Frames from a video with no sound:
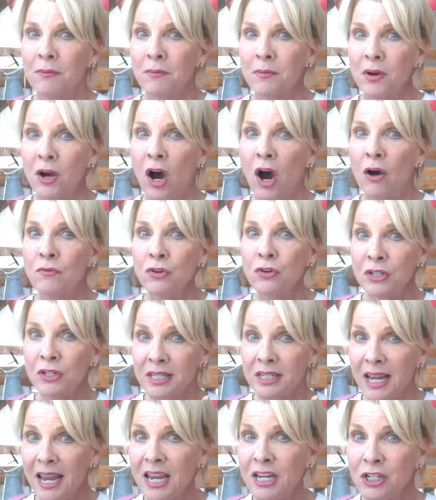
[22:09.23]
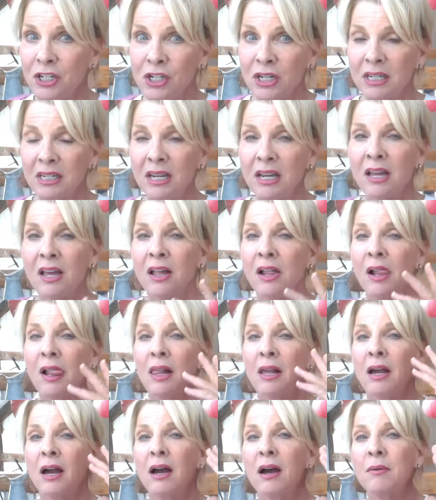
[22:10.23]
Conversation,
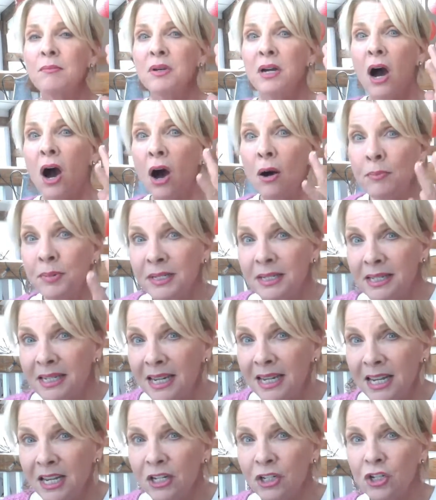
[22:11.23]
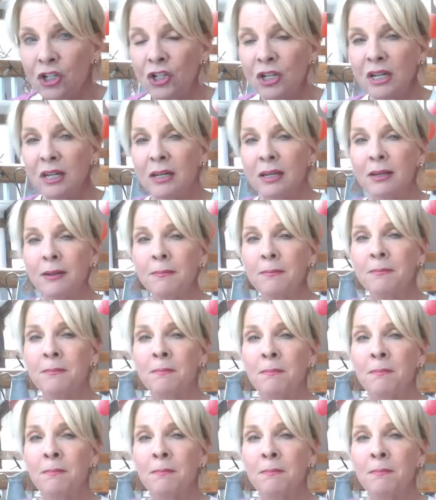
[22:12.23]
competition,